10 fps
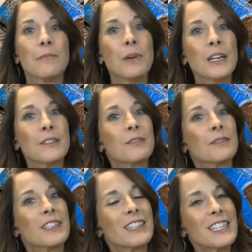But
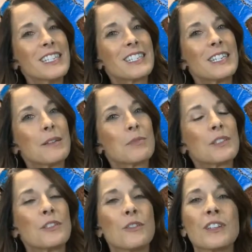with these
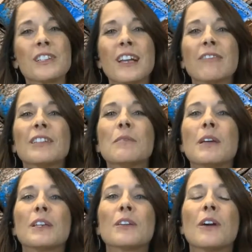tips, you can definitely
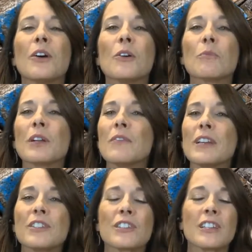make your home
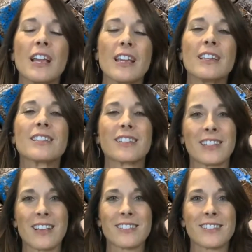renovation a
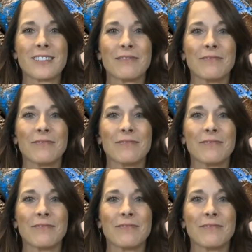success.